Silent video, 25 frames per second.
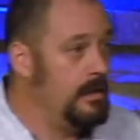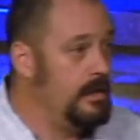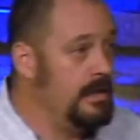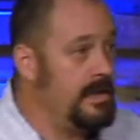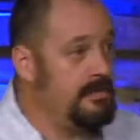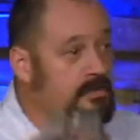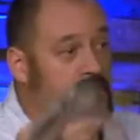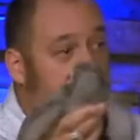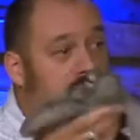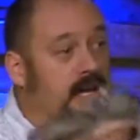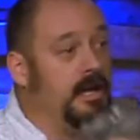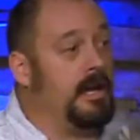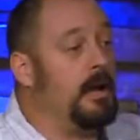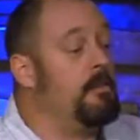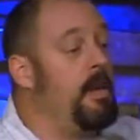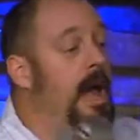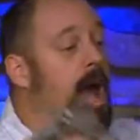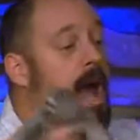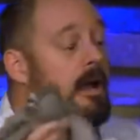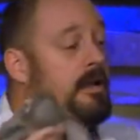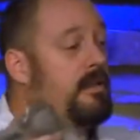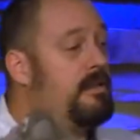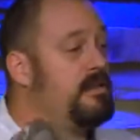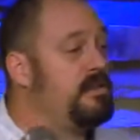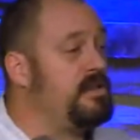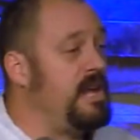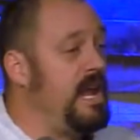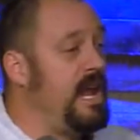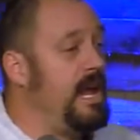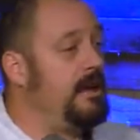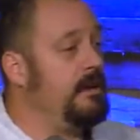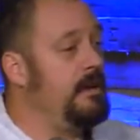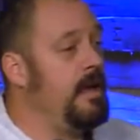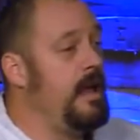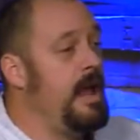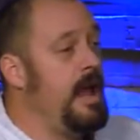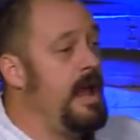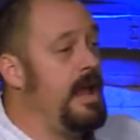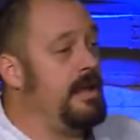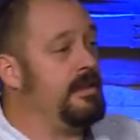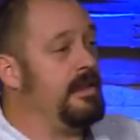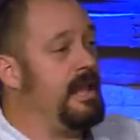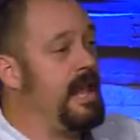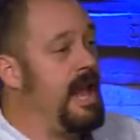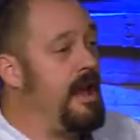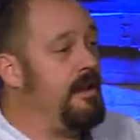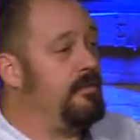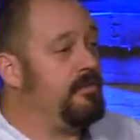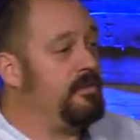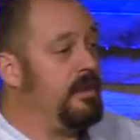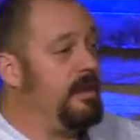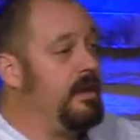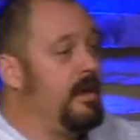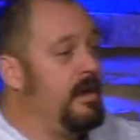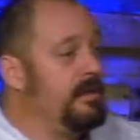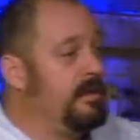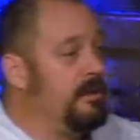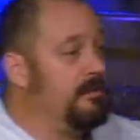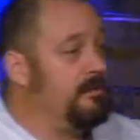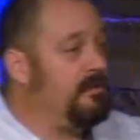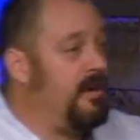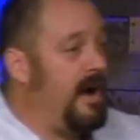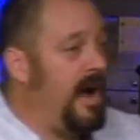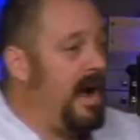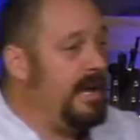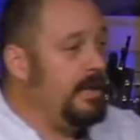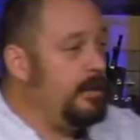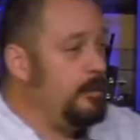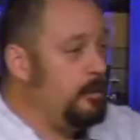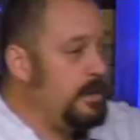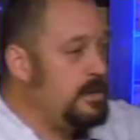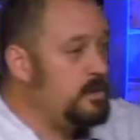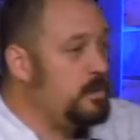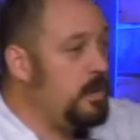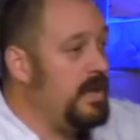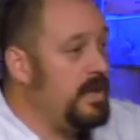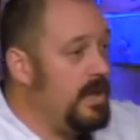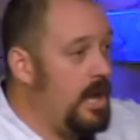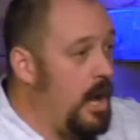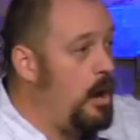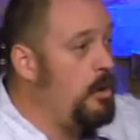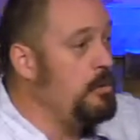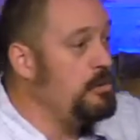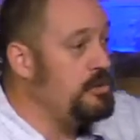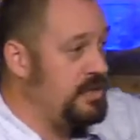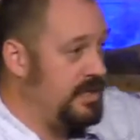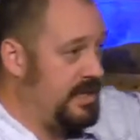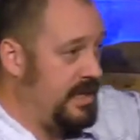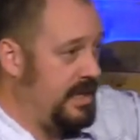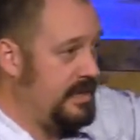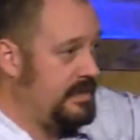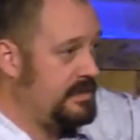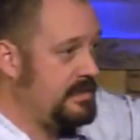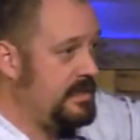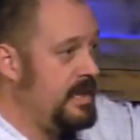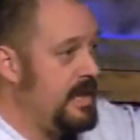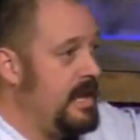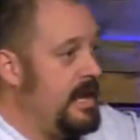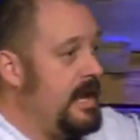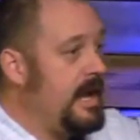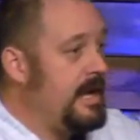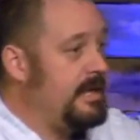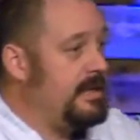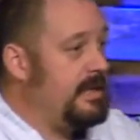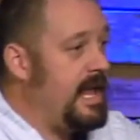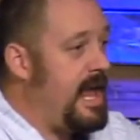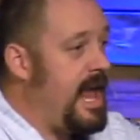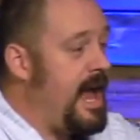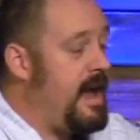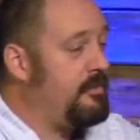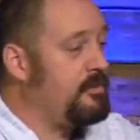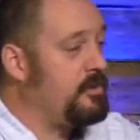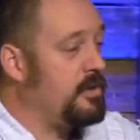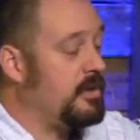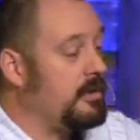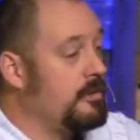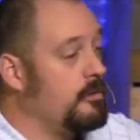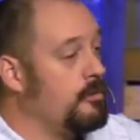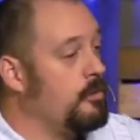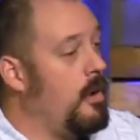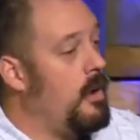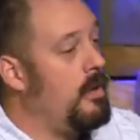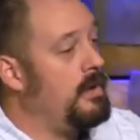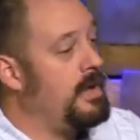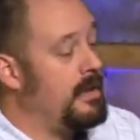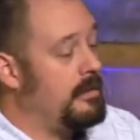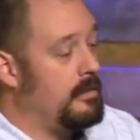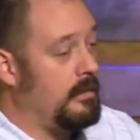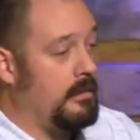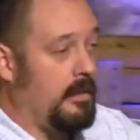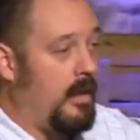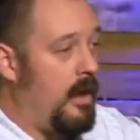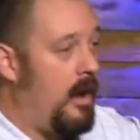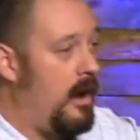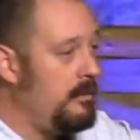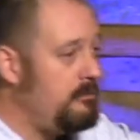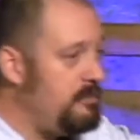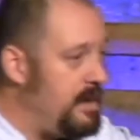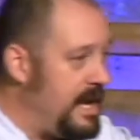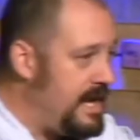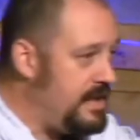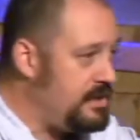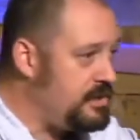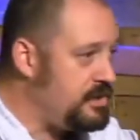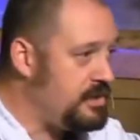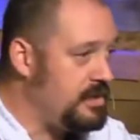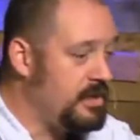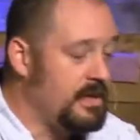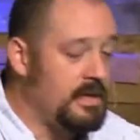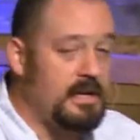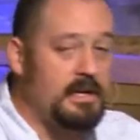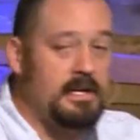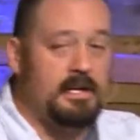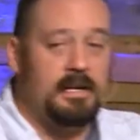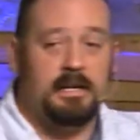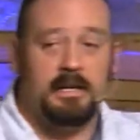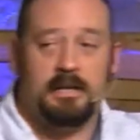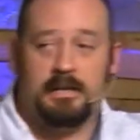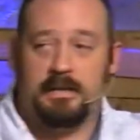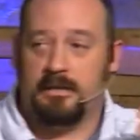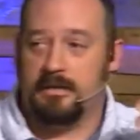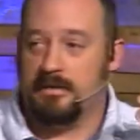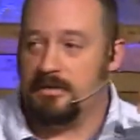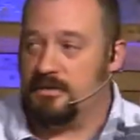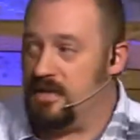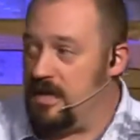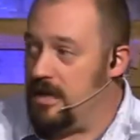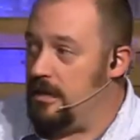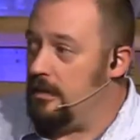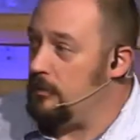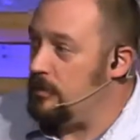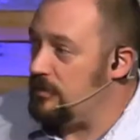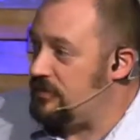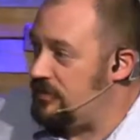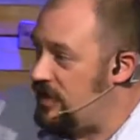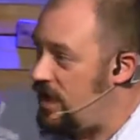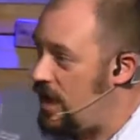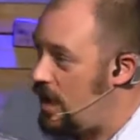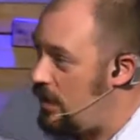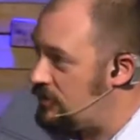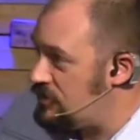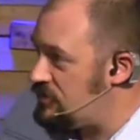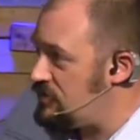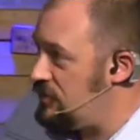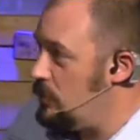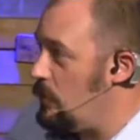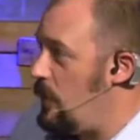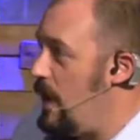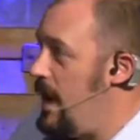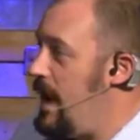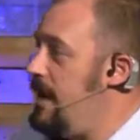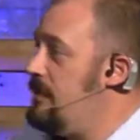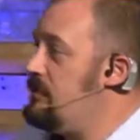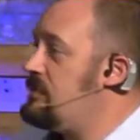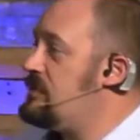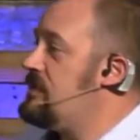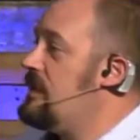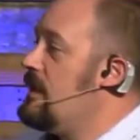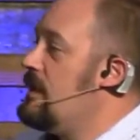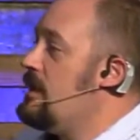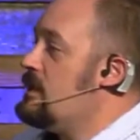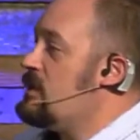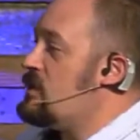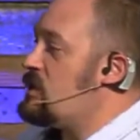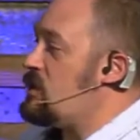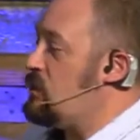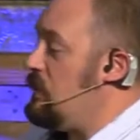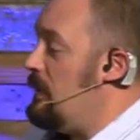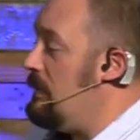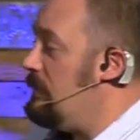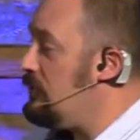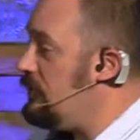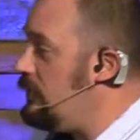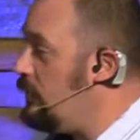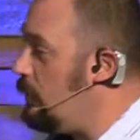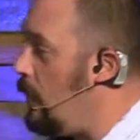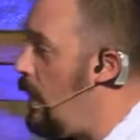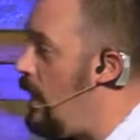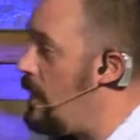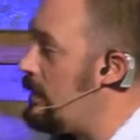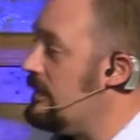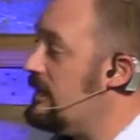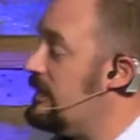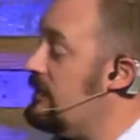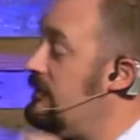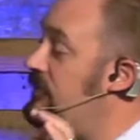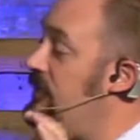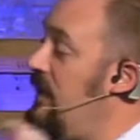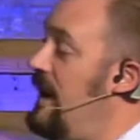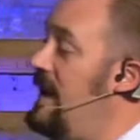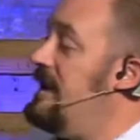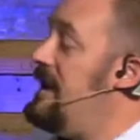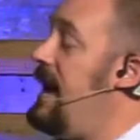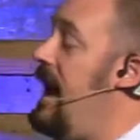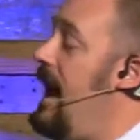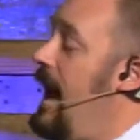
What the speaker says: They have to dig up out of the sand, and then they have to find which way the ocean is, and they have to crawl down a long beach, deal with the ocean waves, swim through the water, and then find a